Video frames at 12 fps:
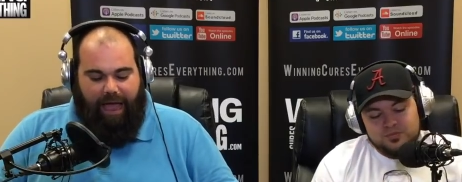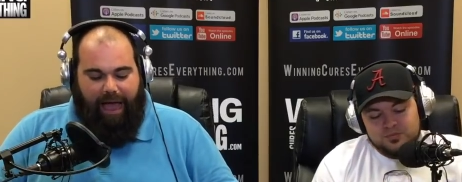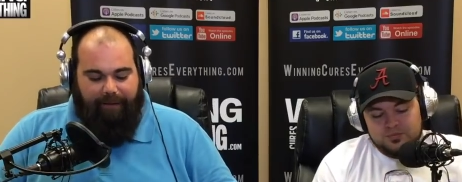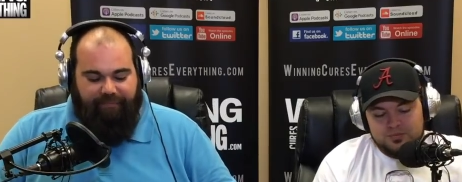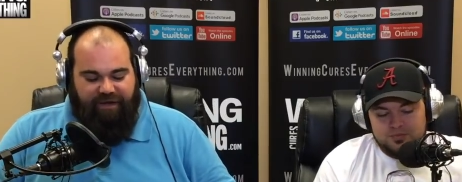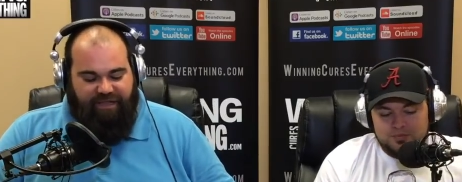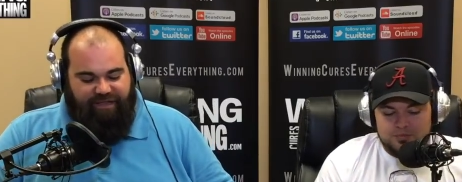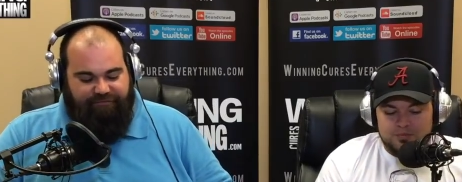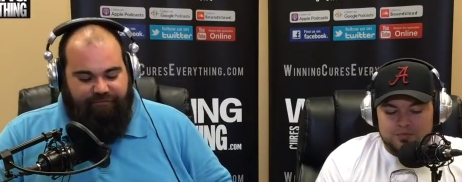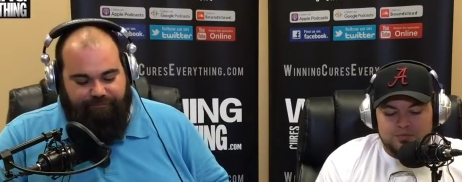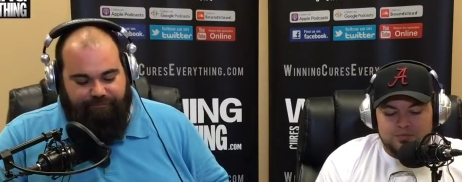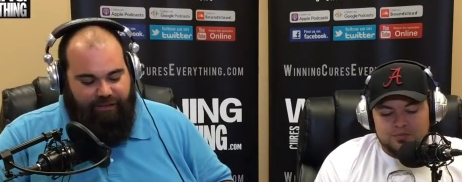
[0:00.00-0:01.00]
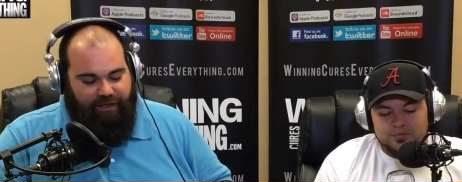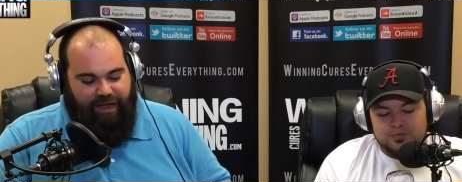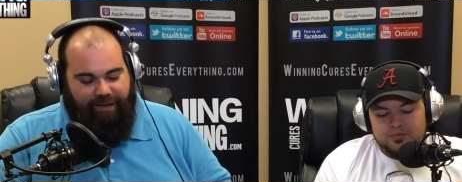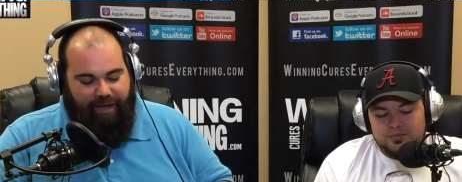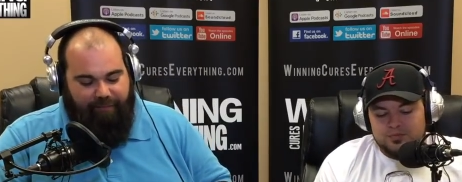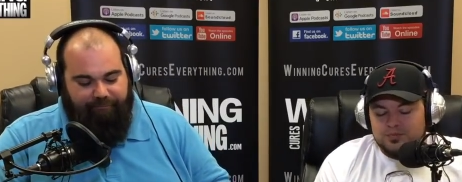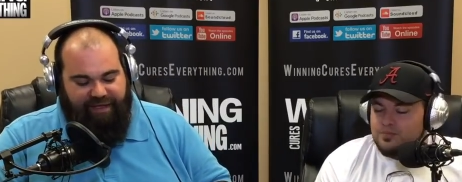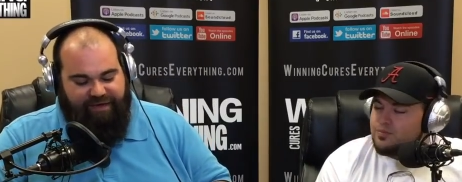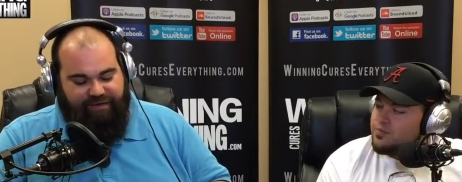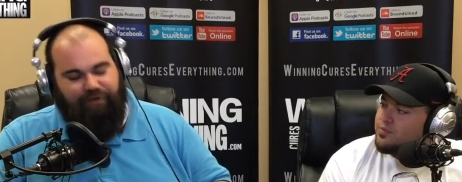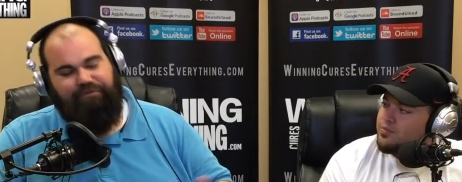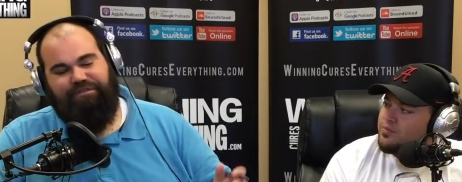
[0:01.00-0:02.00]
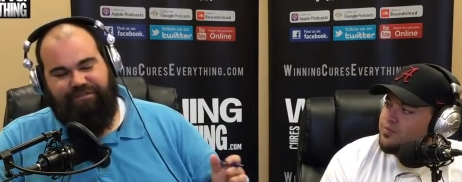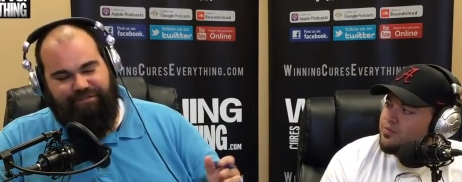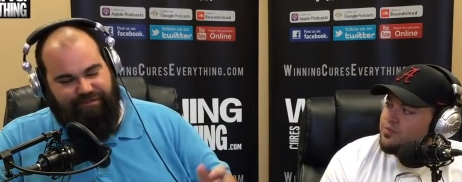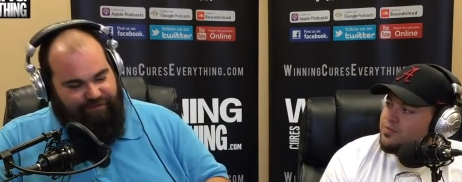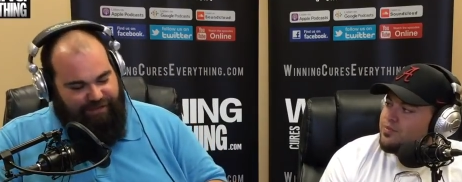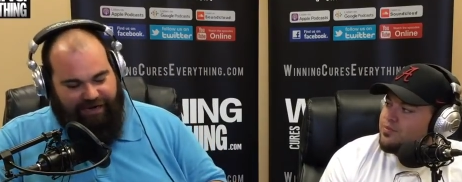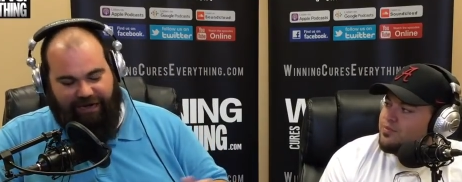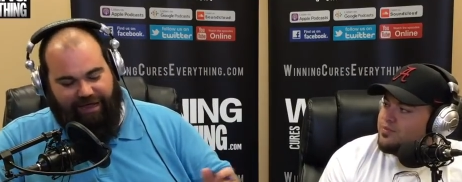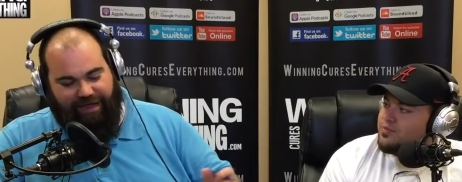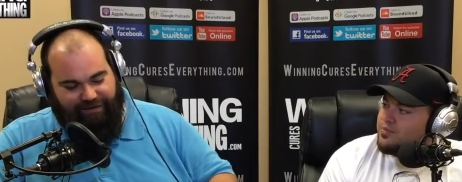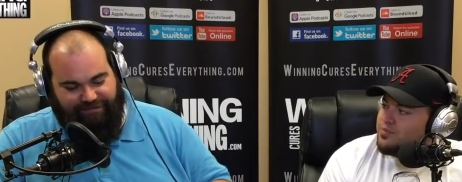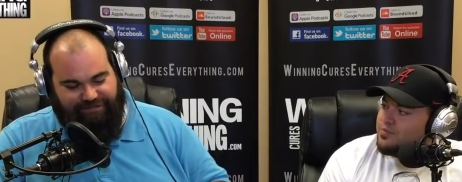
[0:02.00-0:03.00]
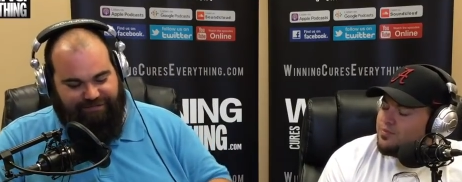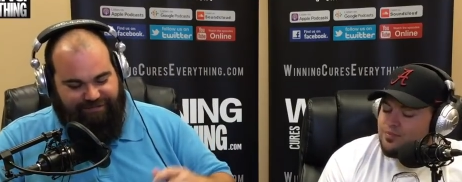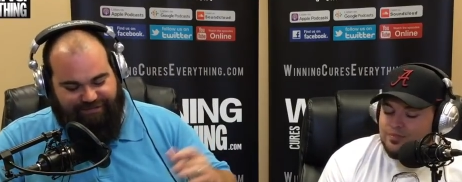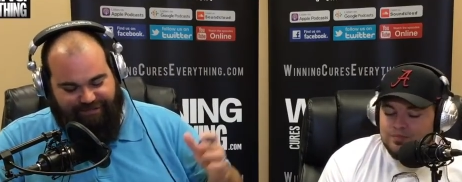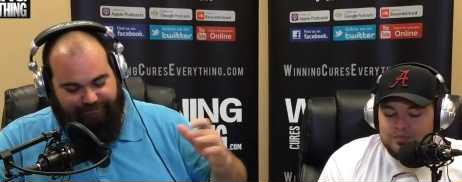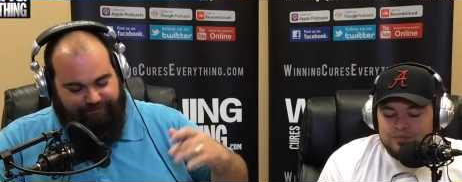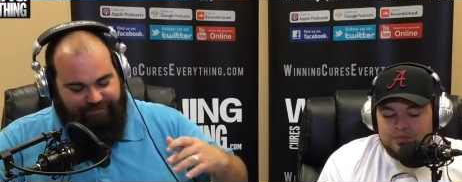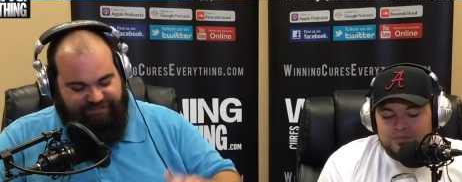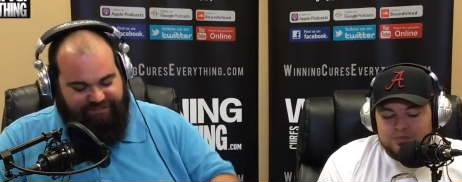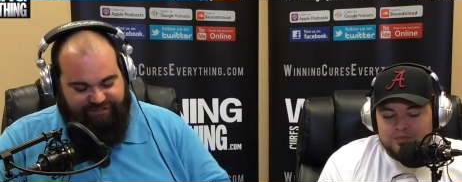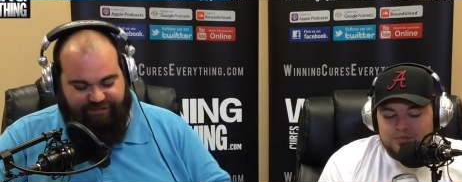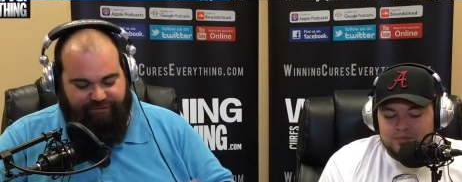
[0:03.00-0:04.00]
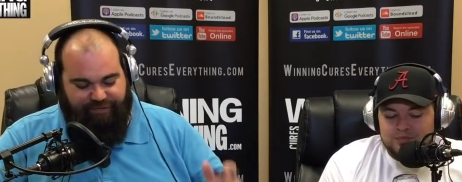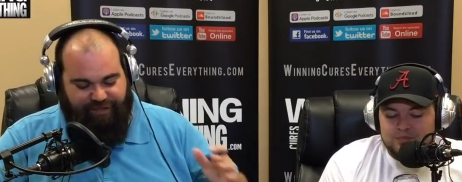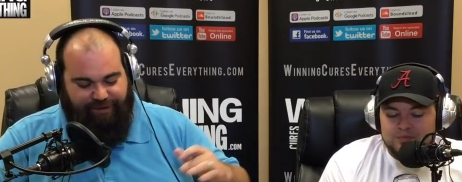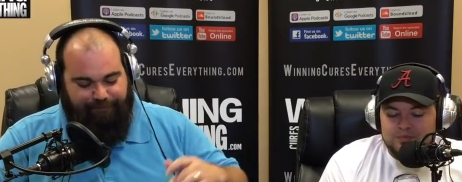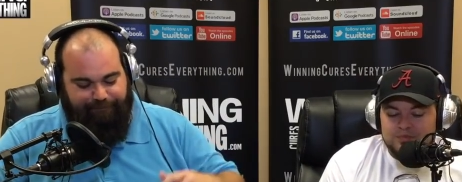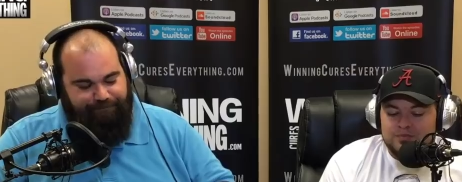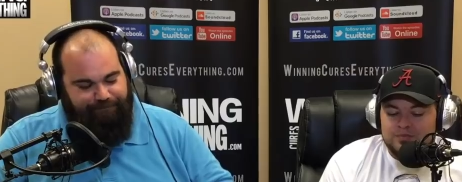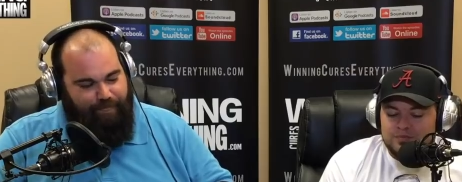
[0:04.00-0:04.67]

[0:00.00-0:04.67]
Speaker 1: I'm going to give you I'm betting coaches that I like. This is just a theme.